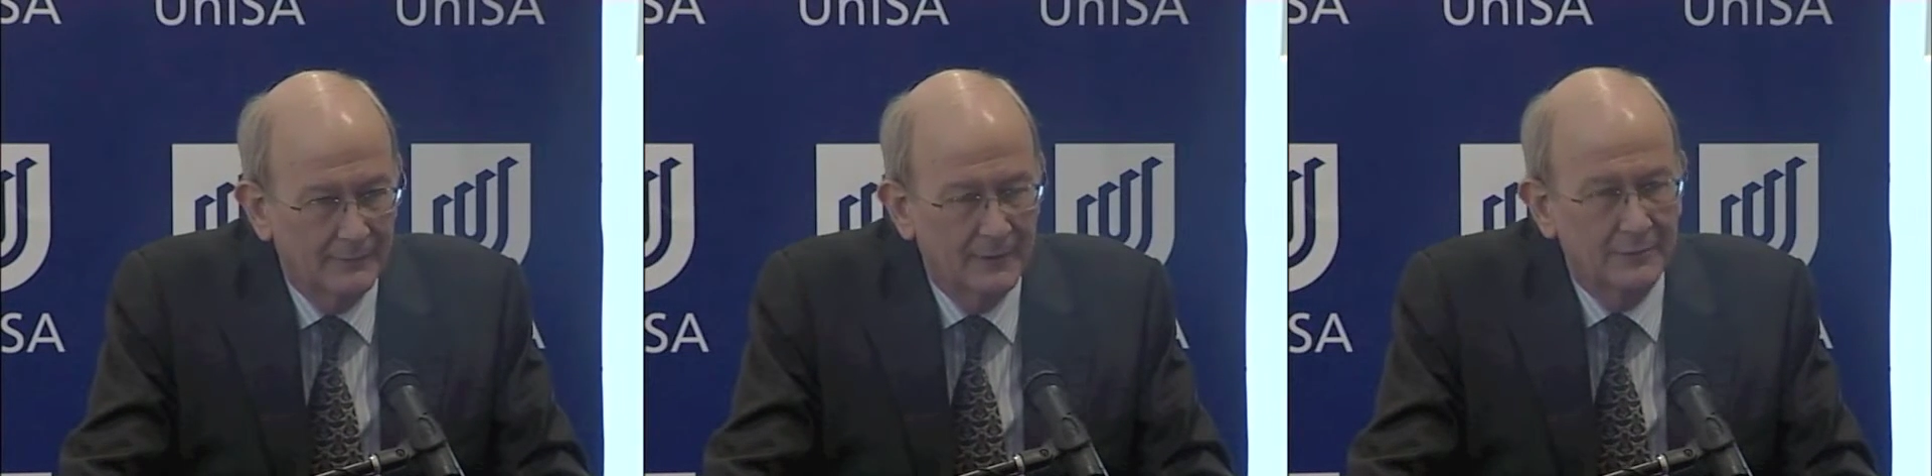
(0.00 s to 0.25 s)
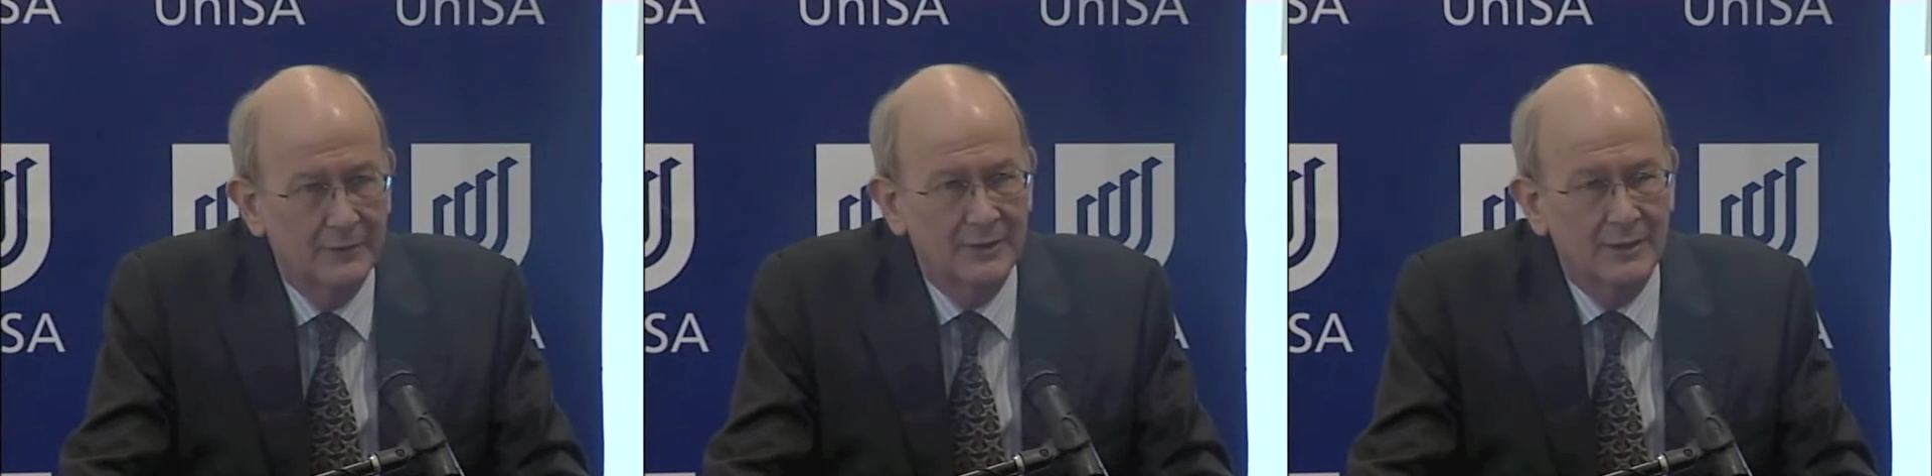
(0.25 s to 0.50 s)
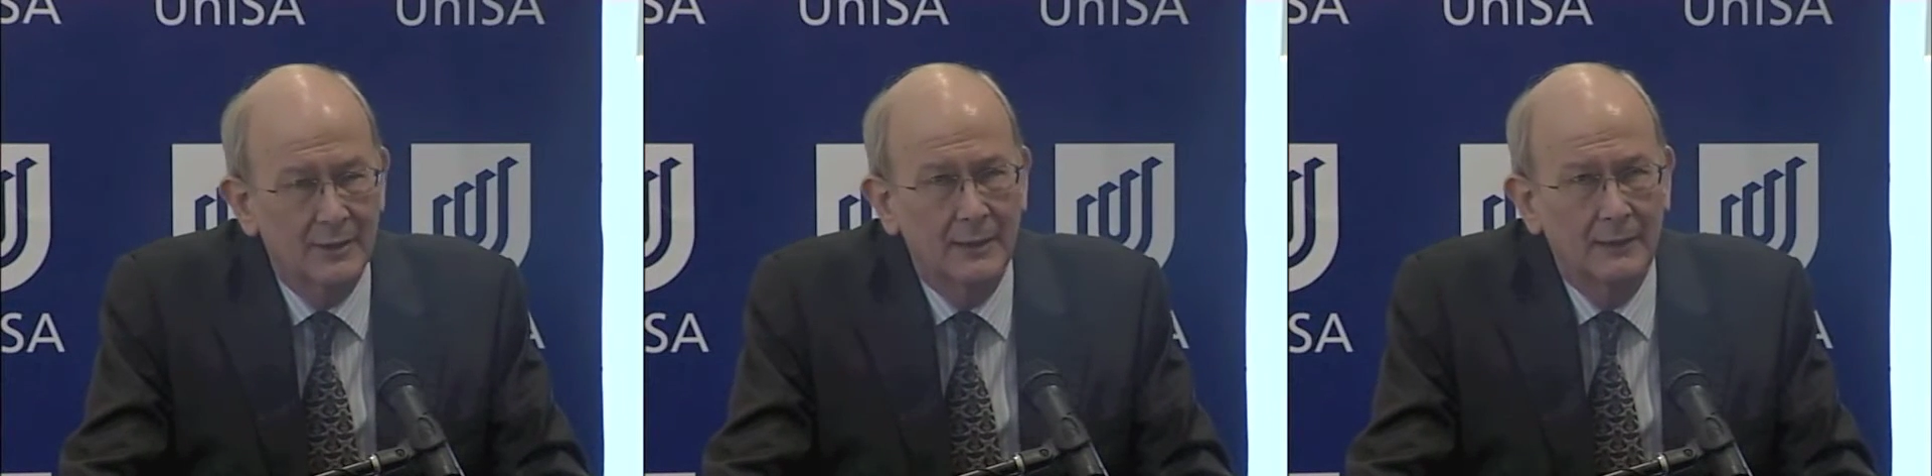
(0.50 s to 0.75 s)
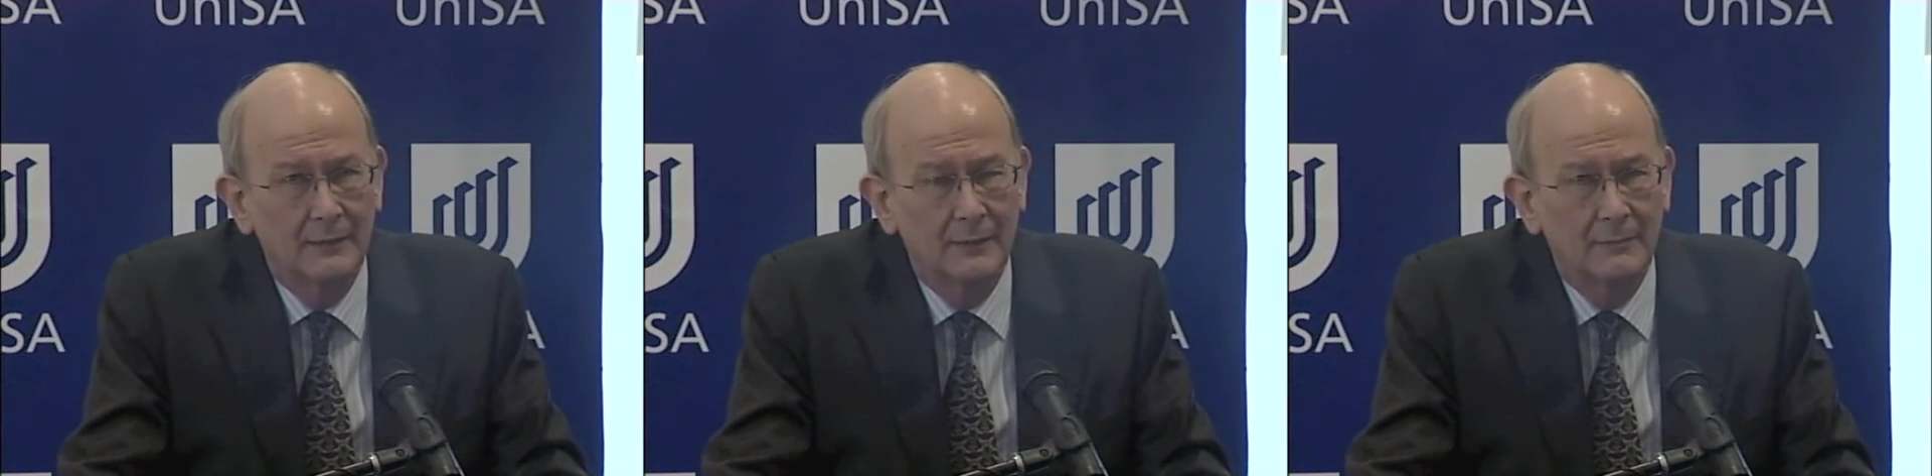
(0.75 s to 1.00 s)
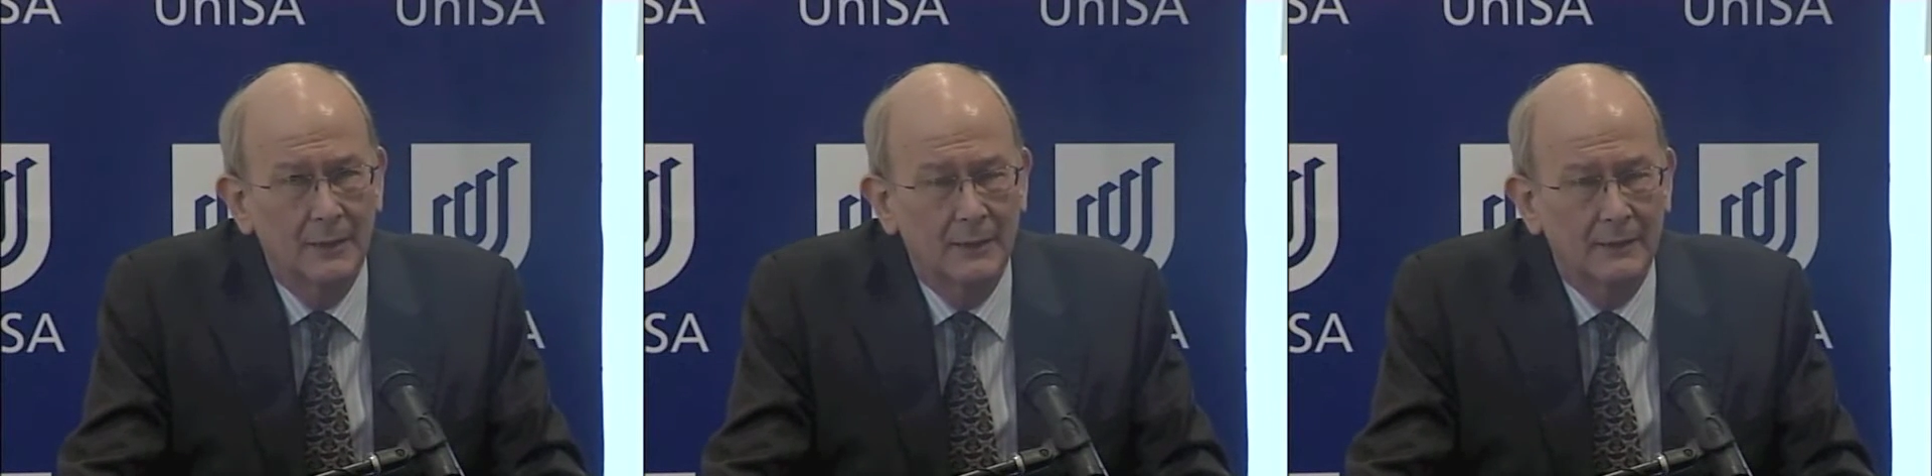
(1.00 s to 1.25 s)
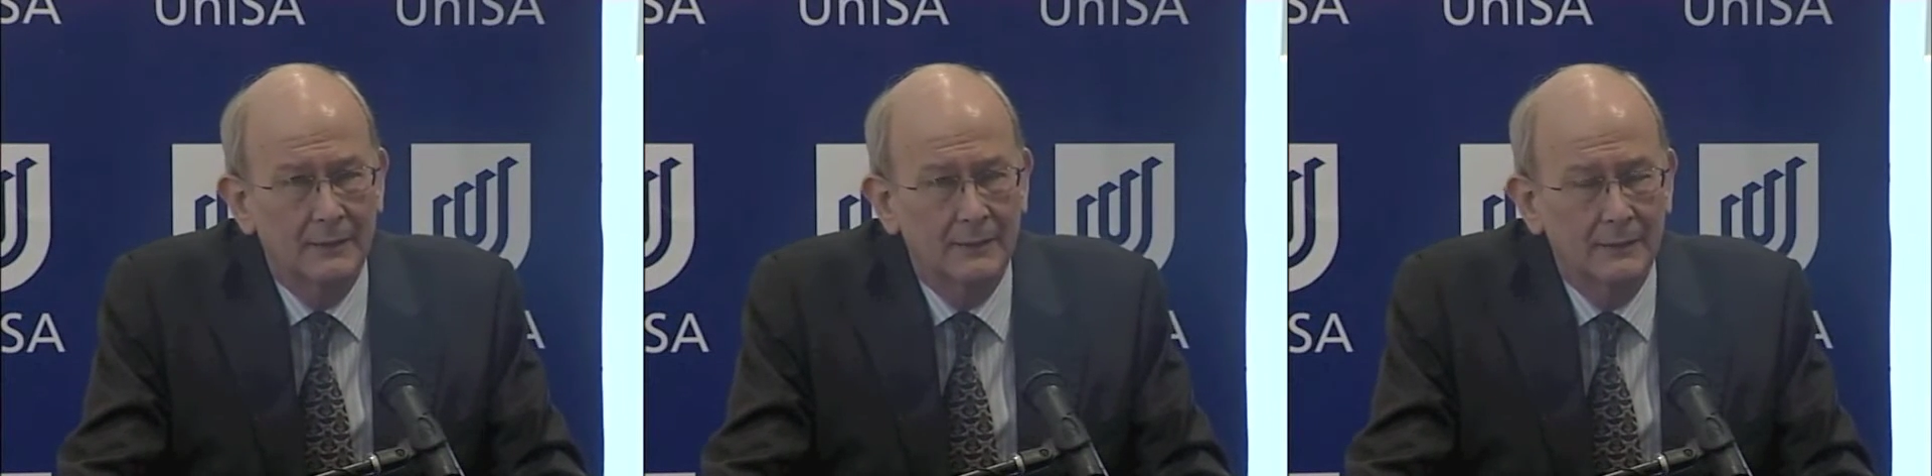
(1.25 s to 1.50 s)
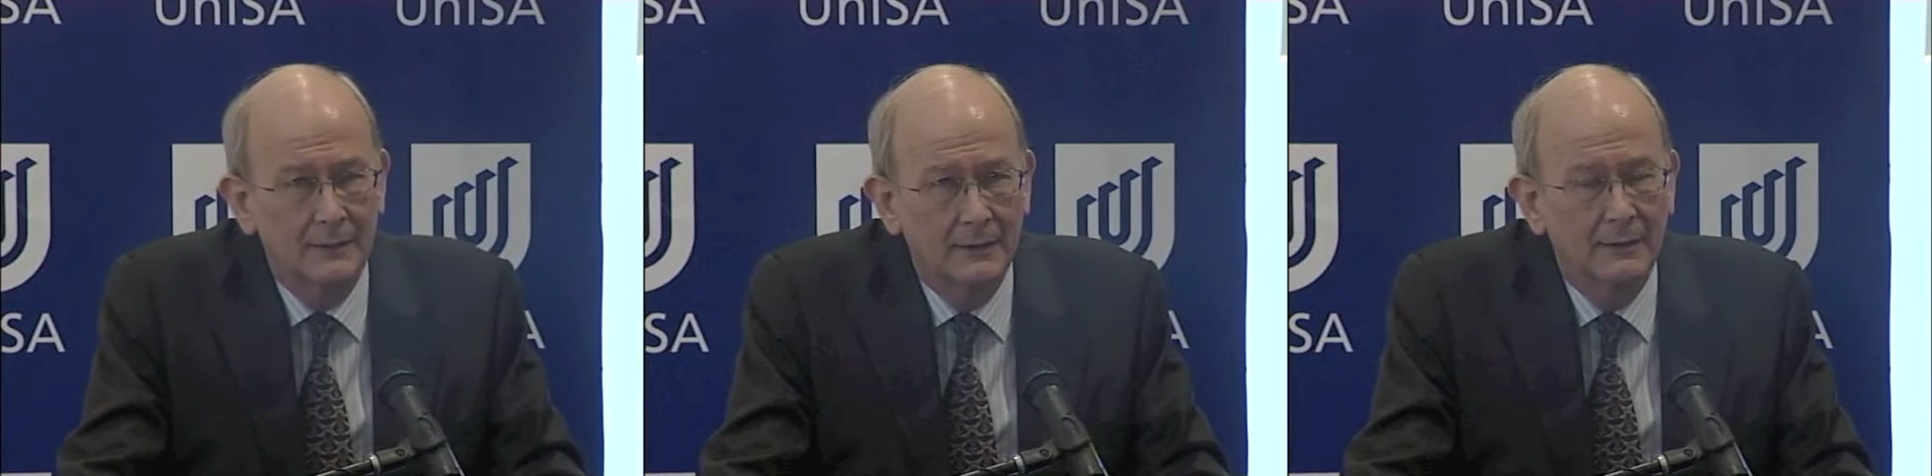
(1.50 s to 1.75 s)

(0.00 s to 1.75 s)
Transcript: of interest there about